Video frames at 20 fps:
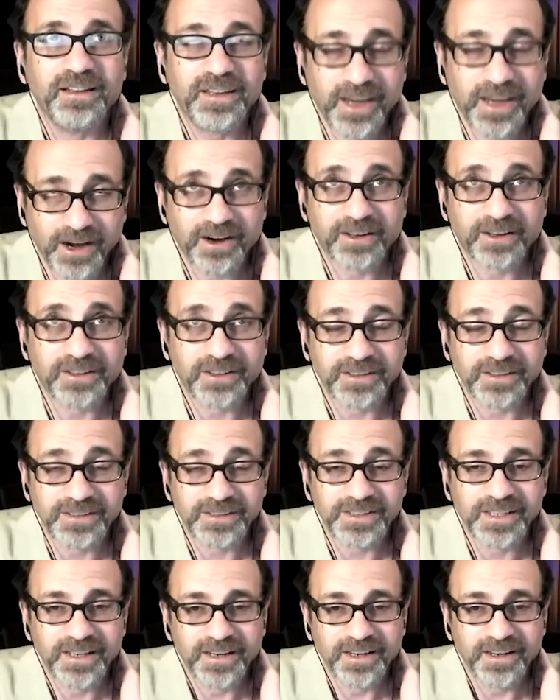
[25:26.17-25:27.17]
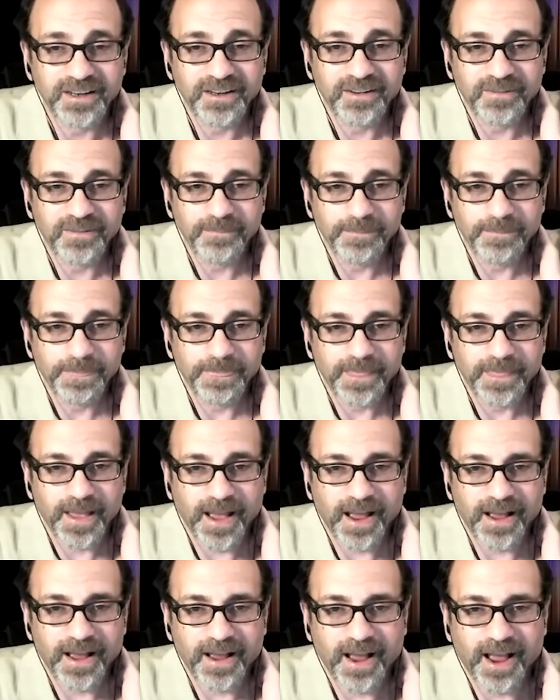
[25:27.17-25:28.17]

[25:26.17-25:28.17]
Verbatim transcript: characters. Two totally different characters.